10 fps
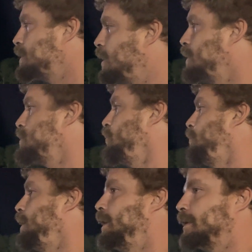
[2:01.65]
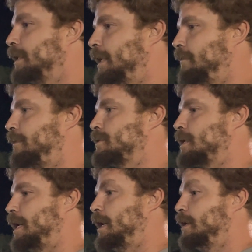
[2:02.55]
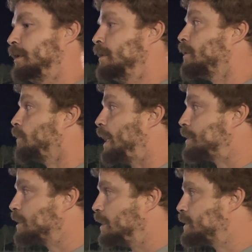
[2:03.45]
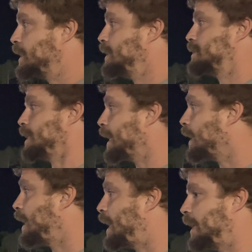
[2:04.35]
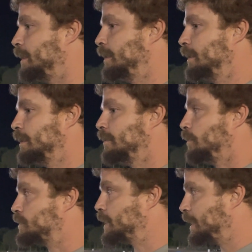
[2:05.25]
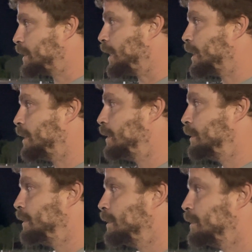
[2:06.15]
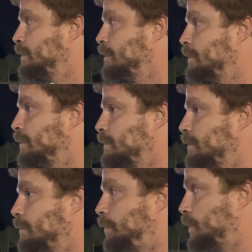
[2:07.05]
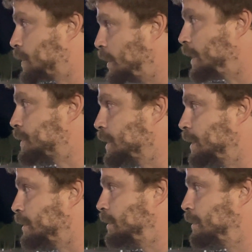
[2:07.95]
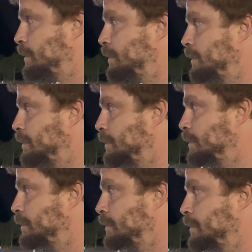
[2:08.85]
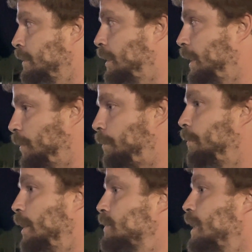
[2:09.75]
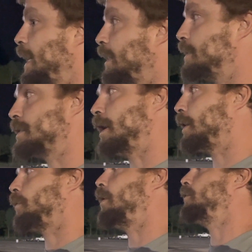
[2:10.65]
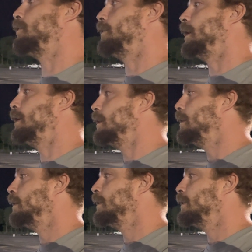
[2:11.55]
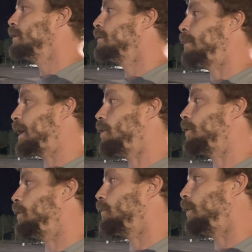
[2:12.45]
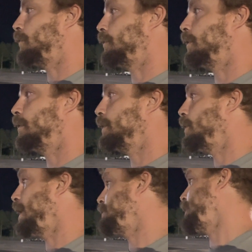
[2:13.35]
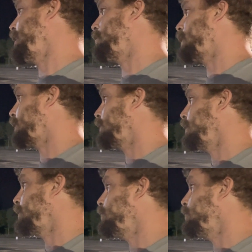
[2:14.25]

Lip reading: clutch a little bit, get in the first light, ride your clutch to get in the second light. Once you get there, push the clutch in. It'll most likely it's not going to roll through it. My car don't roll through it. You don't have no handbrake or nothing. You